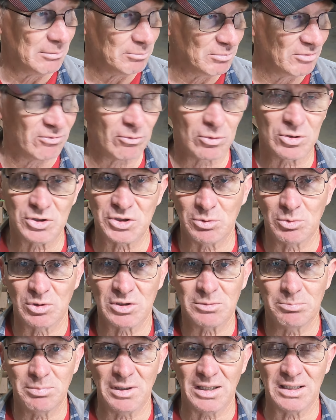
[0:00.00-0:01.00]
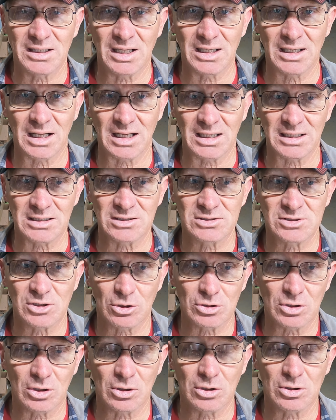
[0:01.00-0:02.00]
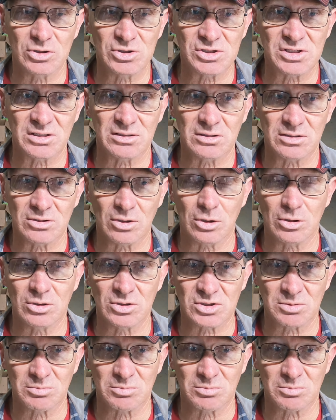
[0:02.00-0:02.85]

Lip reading: before she went to bed that night and heard